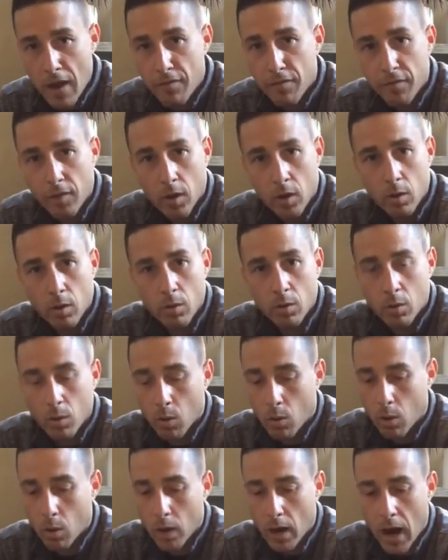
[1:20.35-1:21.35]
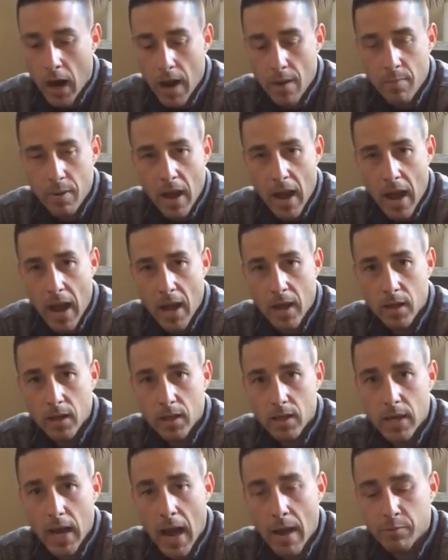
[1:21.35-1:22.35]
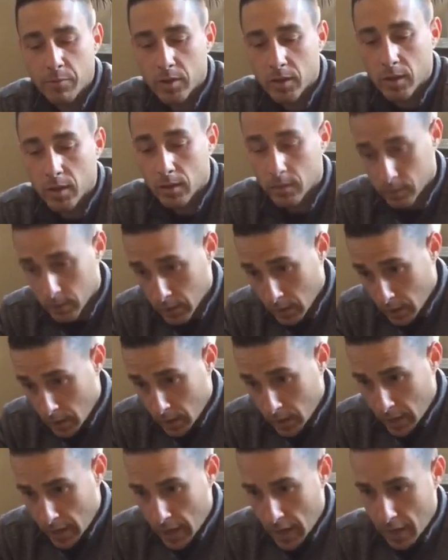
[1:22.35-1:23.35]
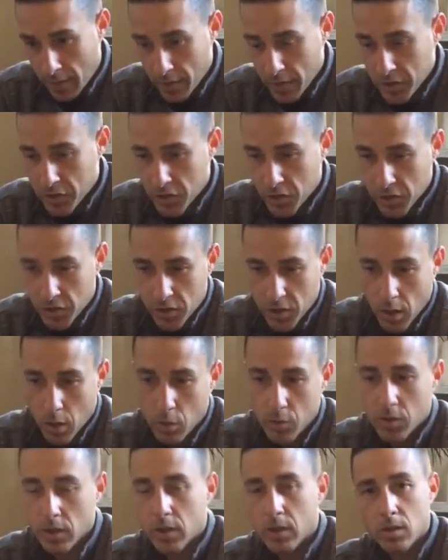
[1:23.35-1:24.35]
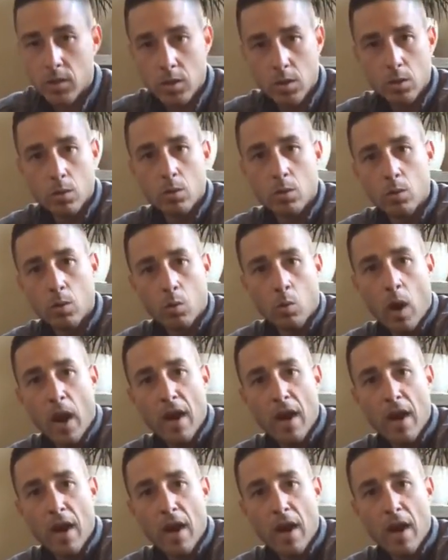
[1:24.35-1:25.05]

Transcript: iPhone or iPad adapter. And this just goes into